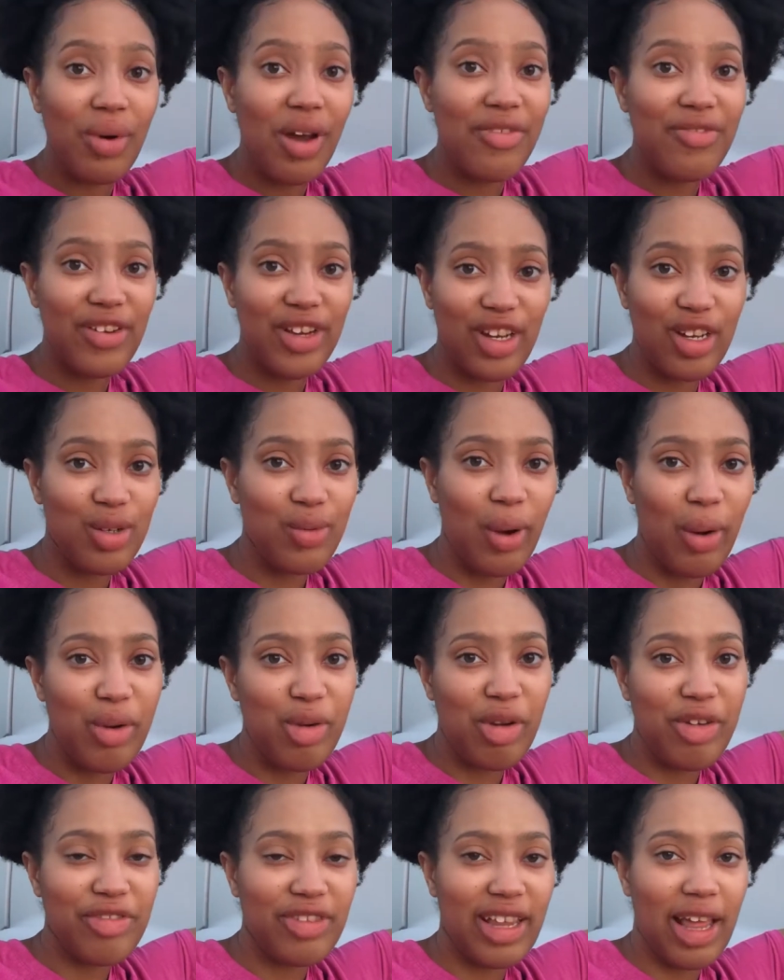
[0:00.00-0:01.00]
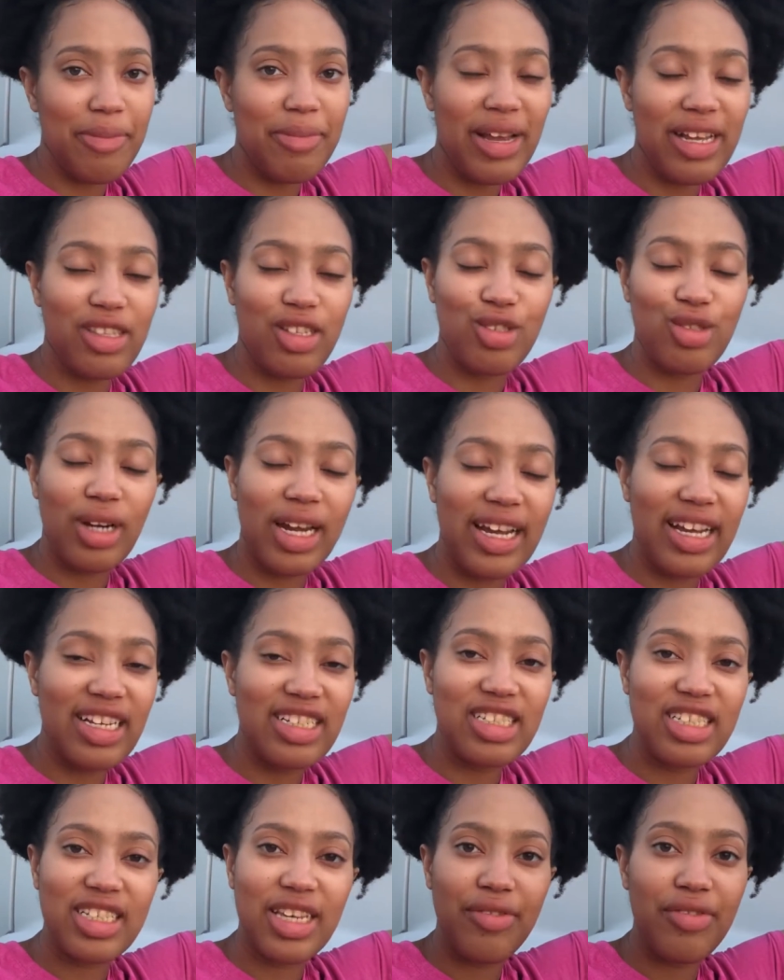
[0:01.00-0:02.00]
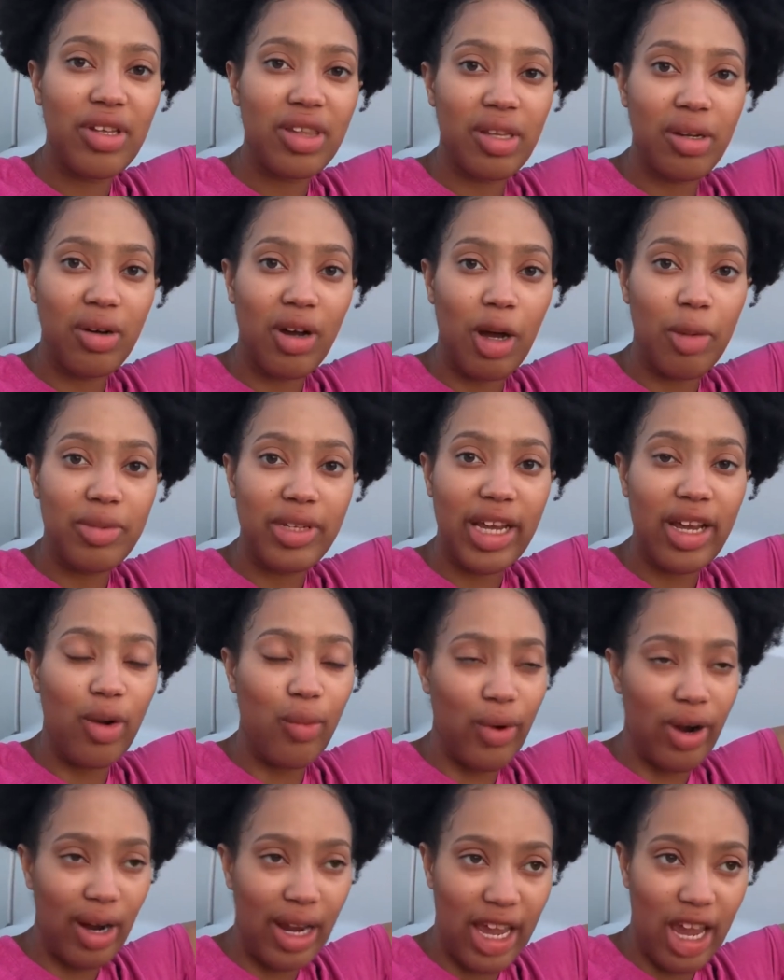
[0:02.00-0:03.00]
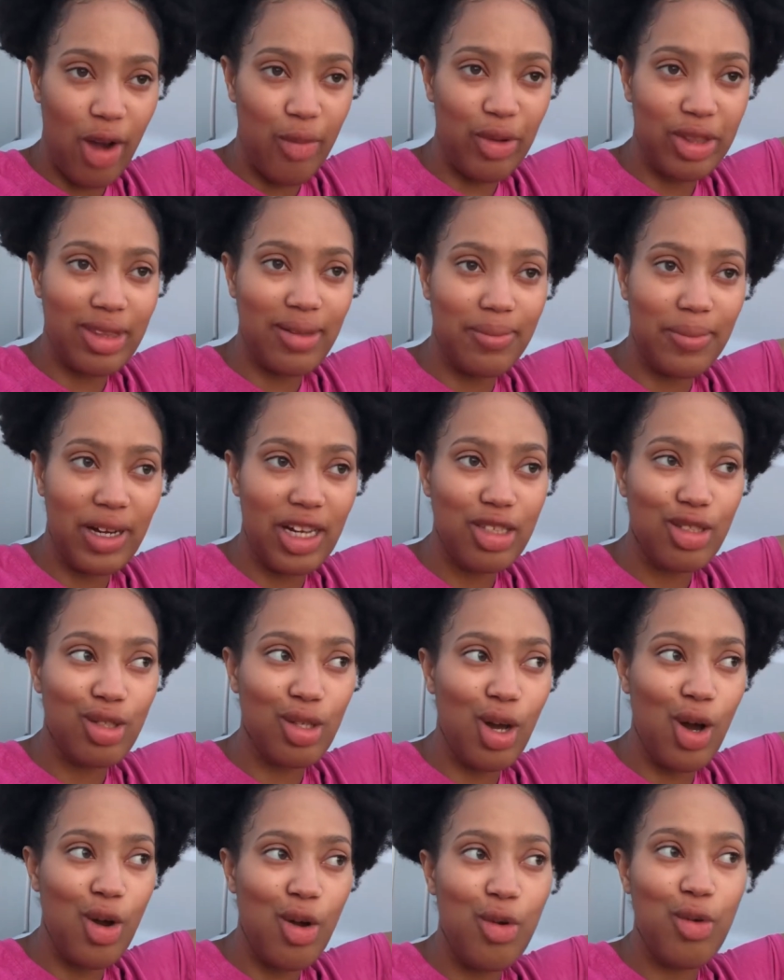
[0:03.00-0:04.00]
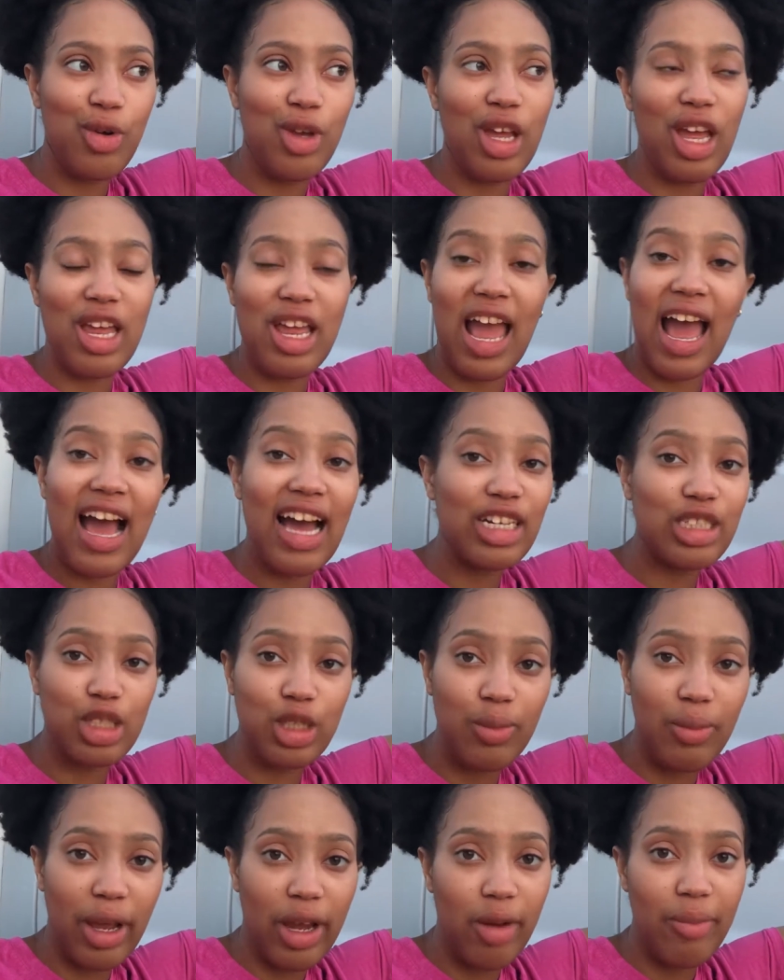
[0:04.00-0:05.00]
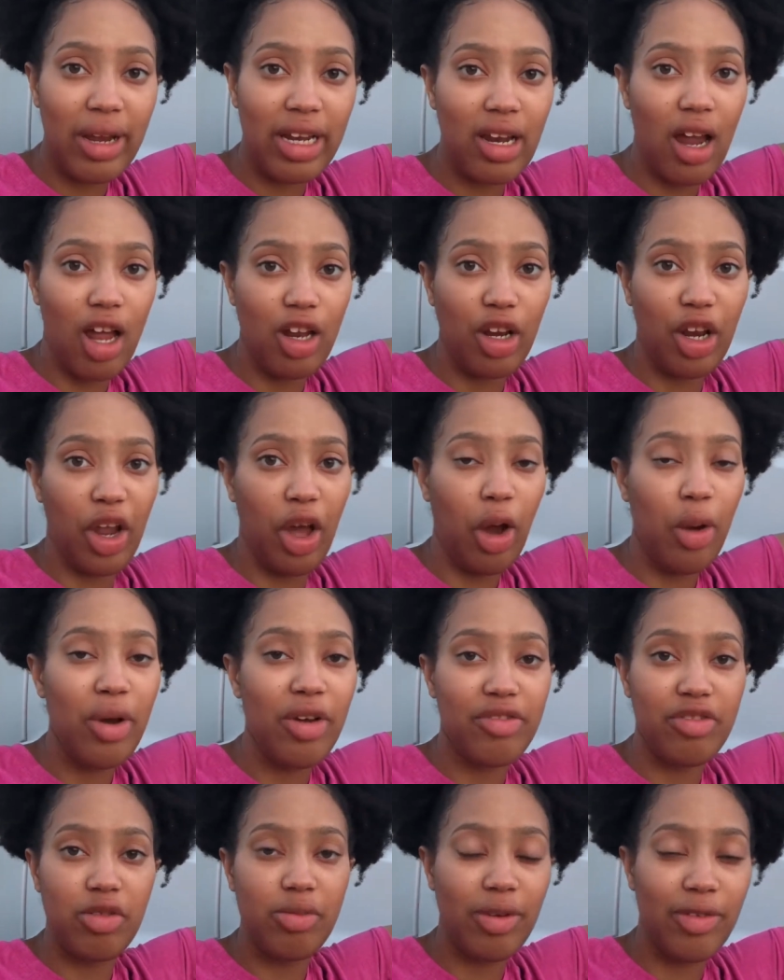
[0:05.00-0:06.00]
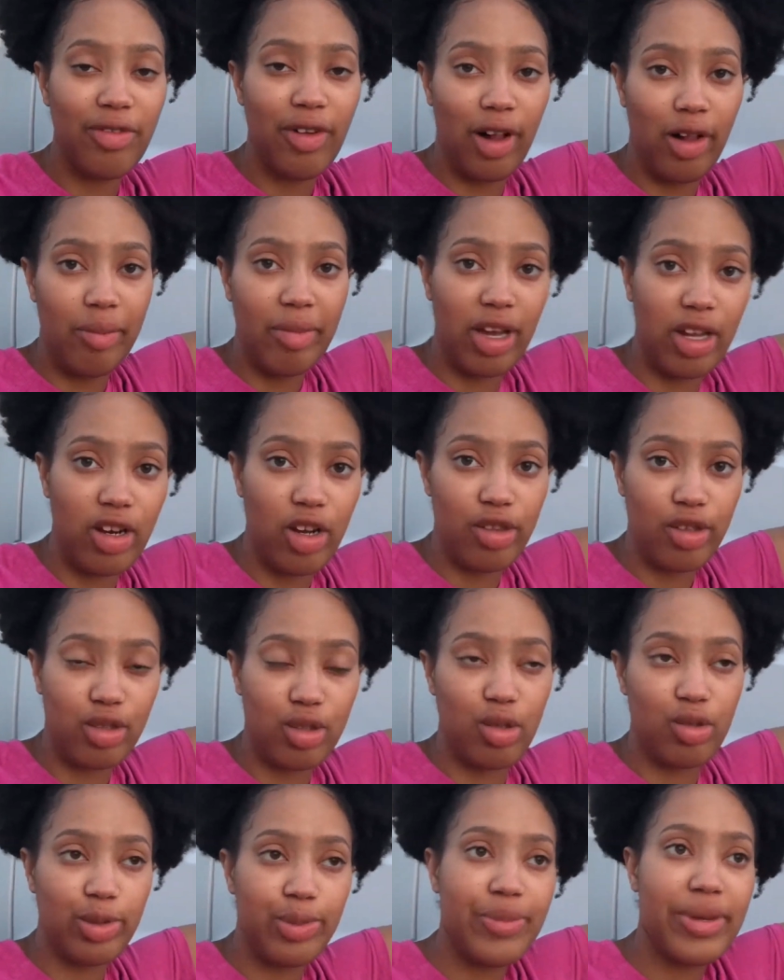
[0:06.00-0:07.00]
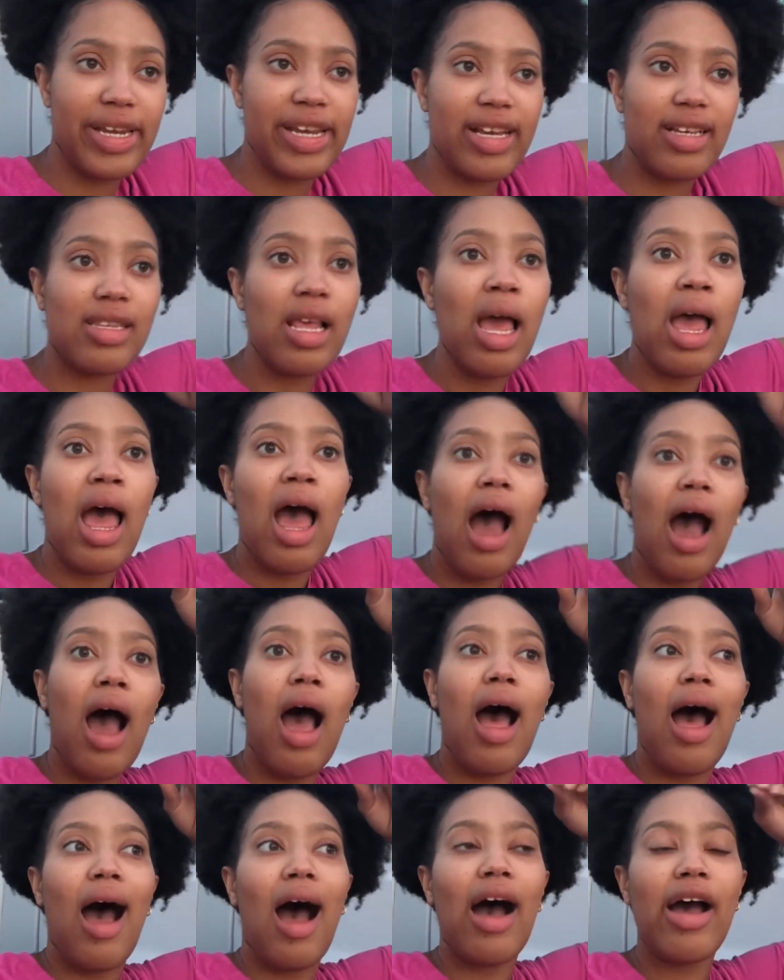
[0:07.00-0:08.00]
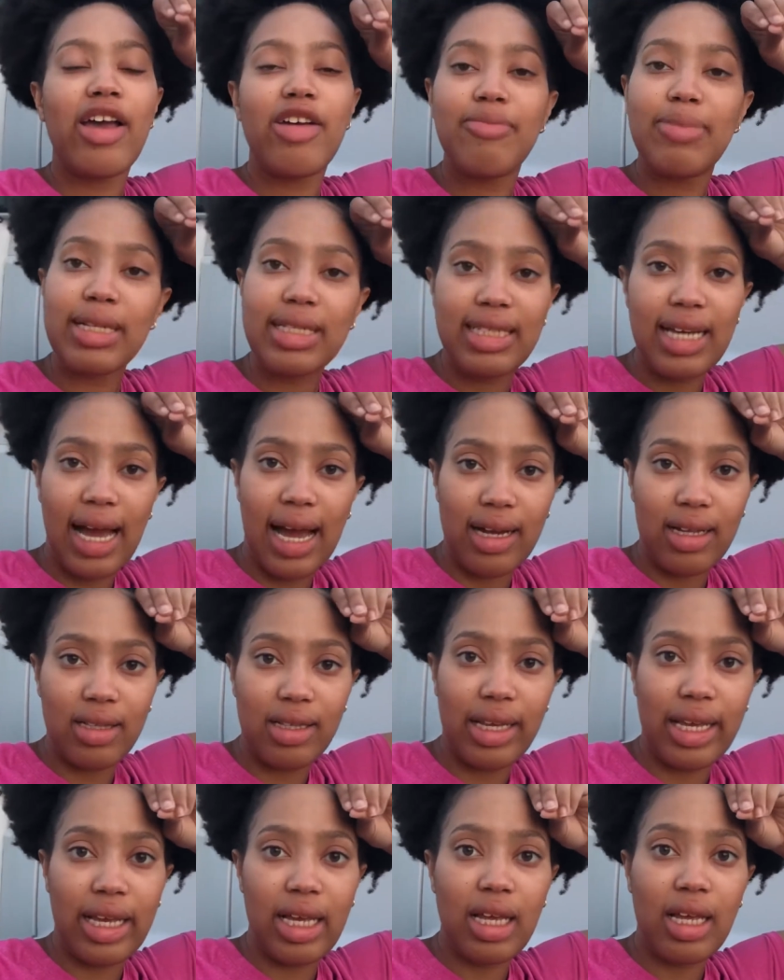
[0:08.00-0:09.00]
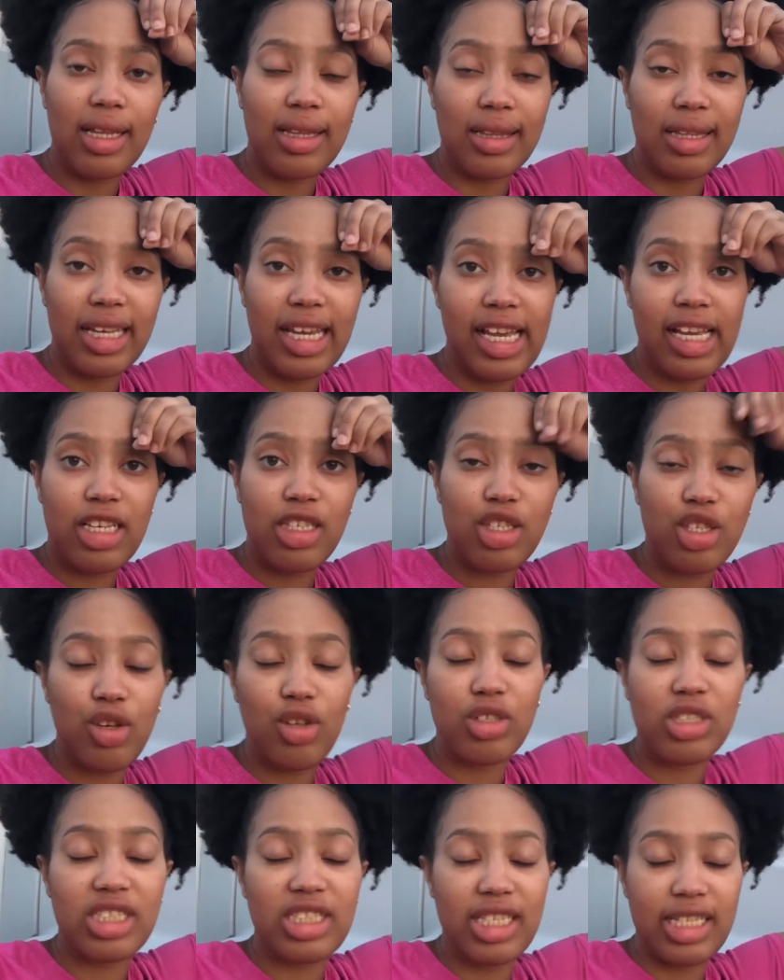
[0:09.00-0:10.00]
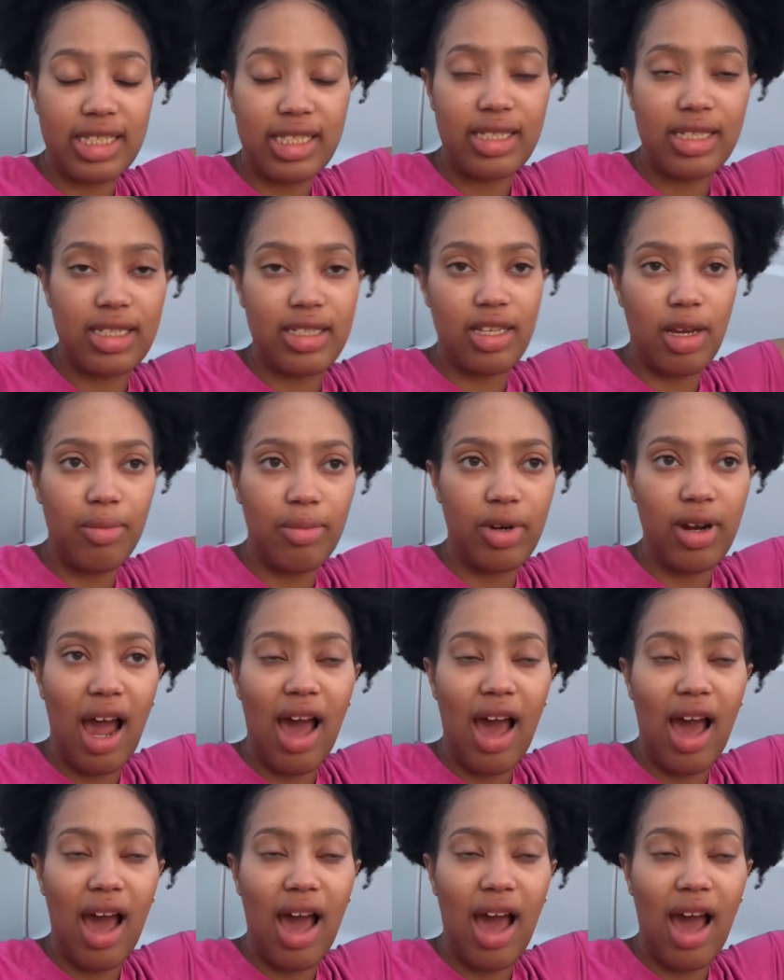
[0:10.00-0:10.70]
I figured while we wait for that paint to dry, I can just give you a little update on where I am with the bus. So as you may or may not know, if you've been following me on other social medias, I have been tackling leaks since December.